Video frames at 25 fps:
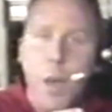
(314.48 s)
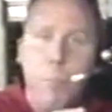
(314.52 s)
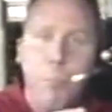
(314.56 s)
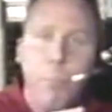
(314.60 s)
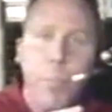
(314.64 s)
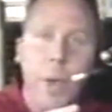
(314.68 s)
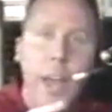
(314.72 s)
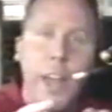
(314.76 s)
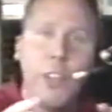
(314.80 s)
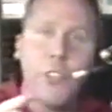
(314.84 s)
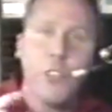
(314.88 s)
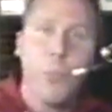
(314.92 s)

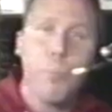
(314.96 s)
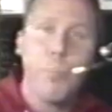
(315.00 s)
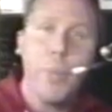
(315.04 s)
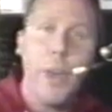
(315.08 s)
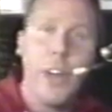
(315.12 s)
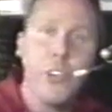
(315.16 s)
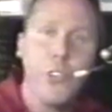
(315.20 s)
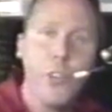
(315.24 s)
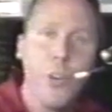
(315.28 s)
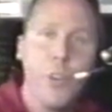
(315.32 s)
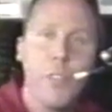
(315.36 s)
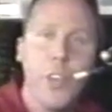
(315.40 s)
paints a
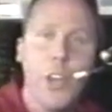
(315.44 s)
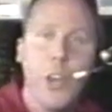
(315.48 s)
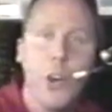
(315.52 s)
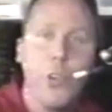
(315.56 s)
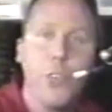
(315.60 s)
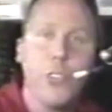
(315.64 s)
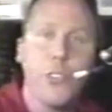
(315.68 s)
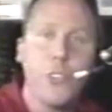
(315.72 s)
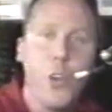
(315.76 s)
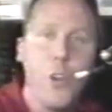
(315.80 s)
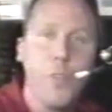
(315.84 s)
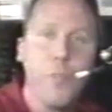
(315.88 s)
picture of the
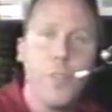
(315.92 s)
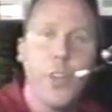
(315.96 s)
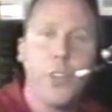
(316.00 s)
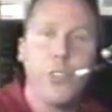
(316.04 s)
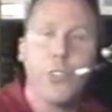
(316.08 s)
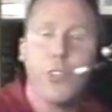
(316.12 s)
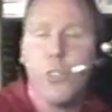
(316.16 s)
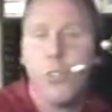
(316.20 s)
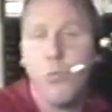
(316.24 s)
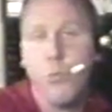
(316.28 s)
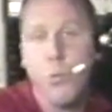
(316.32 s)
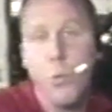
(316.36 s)
Earth's surface
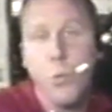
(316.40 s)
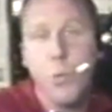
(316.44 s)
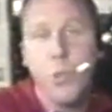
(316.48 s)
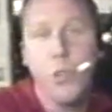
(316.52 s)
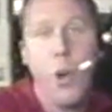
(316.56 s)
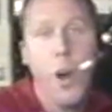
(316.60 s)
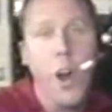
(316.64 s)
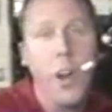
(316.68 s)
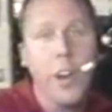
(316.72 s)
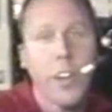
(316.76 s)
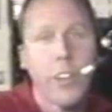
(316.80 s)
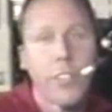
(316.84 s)
through
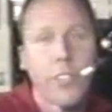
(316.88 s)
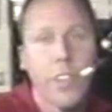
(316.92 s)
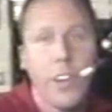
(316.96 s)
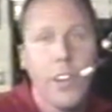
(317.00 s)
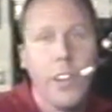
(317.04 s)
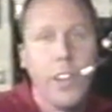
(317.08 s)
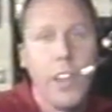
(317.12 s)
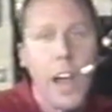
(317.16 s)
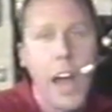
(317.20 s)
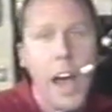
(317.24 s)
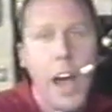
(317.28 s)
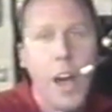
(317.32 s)
darkness and
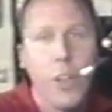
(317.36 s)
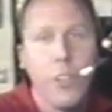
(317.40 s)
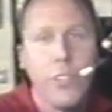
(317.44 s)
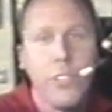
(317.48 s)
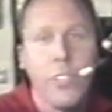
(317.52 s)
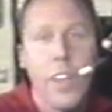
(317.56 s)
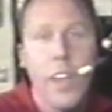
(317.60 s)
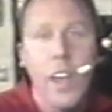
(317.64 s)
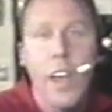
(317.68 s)
clouds